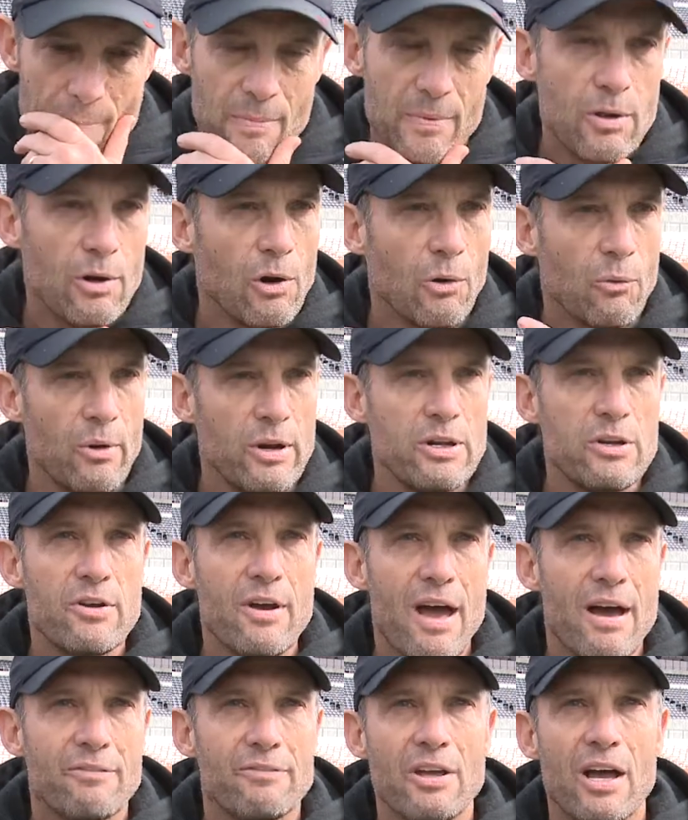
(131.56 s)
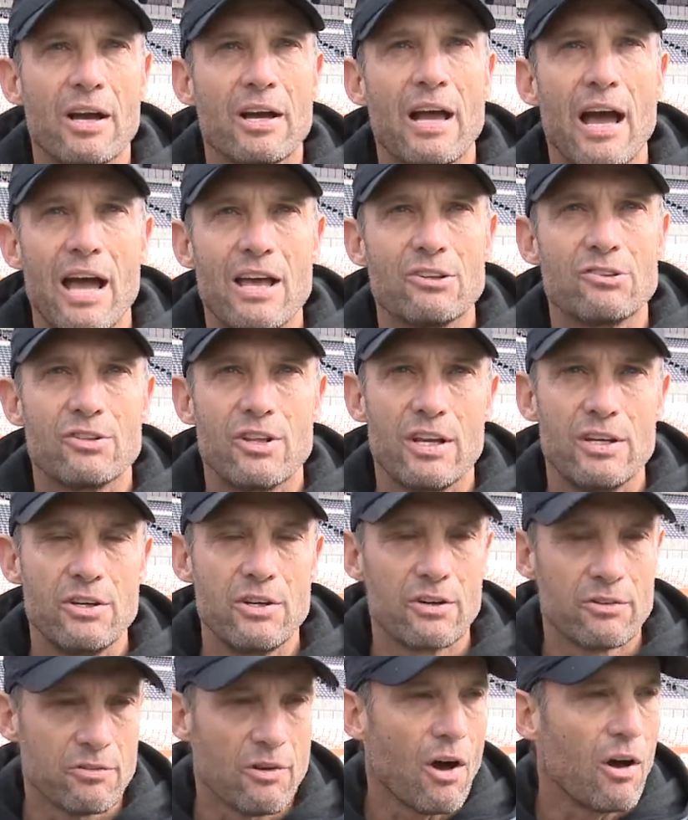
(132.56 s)
you know, when you have young guys, then
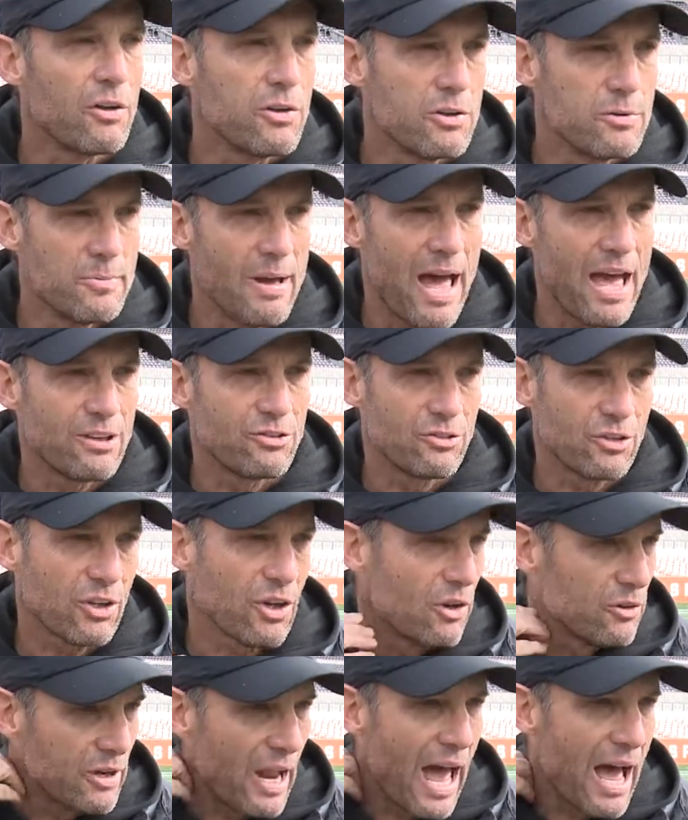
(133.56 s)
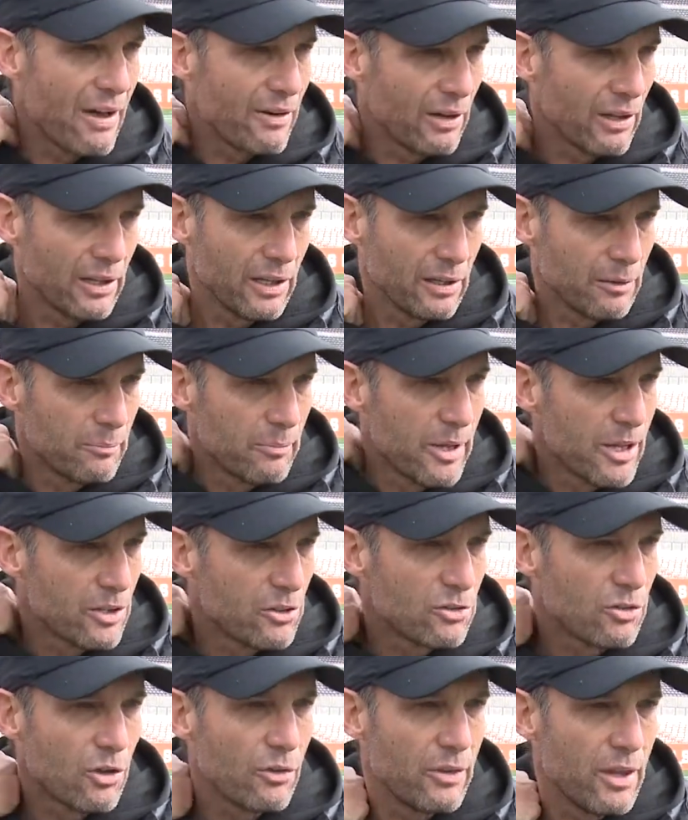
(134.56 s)
your volume has to go down a little bit
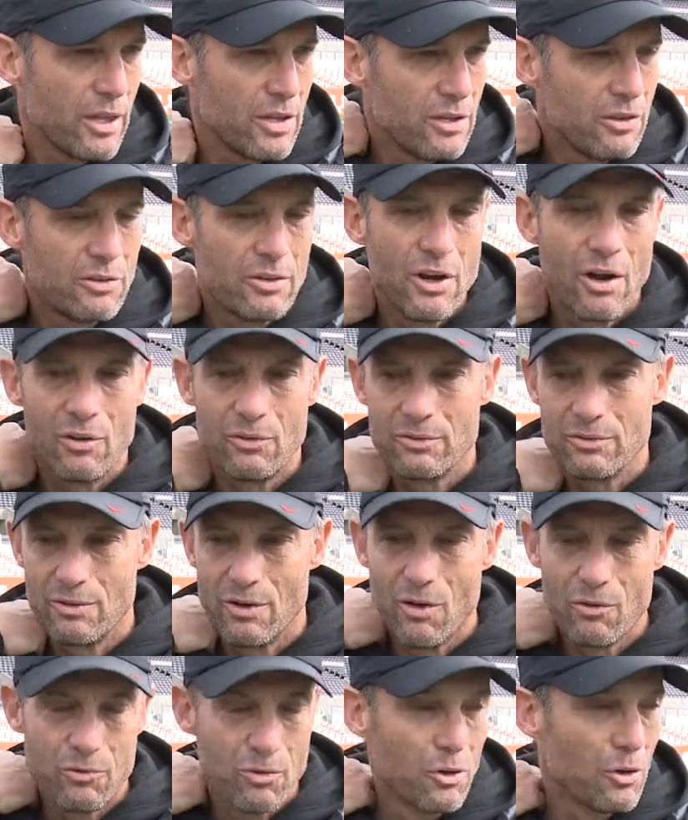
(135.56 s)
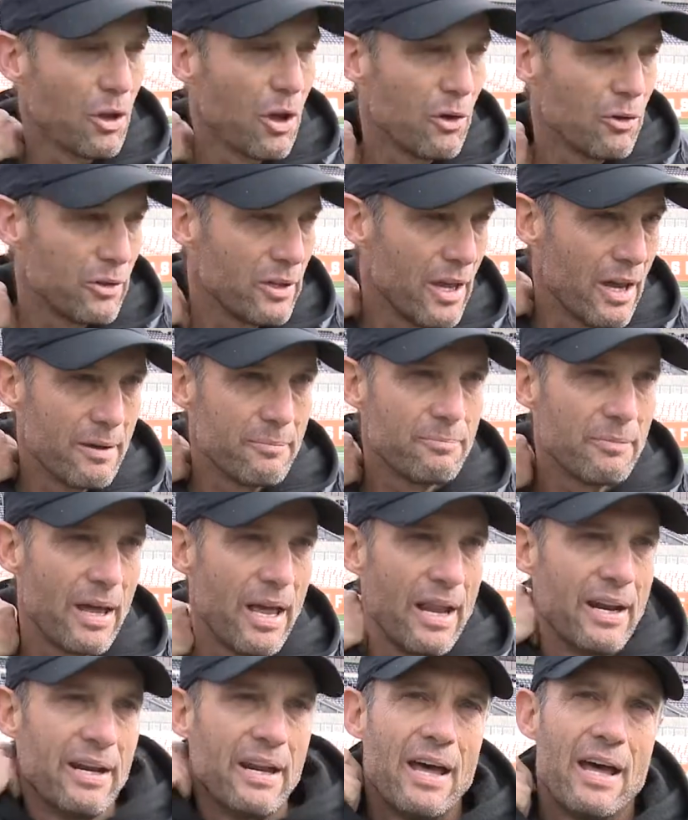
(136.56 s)
so that you don't overload them.
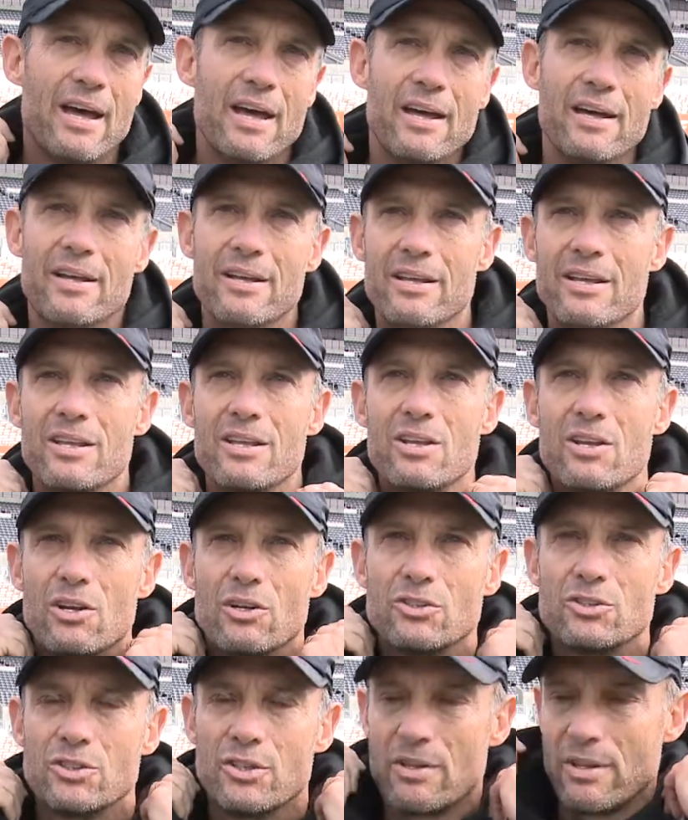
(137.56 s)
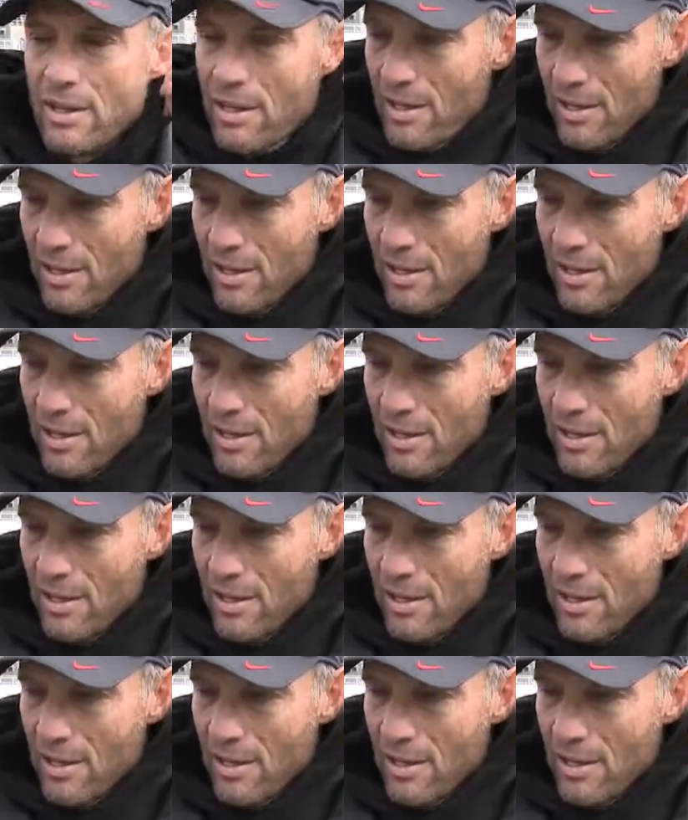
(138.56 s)
And, uh, you know, so,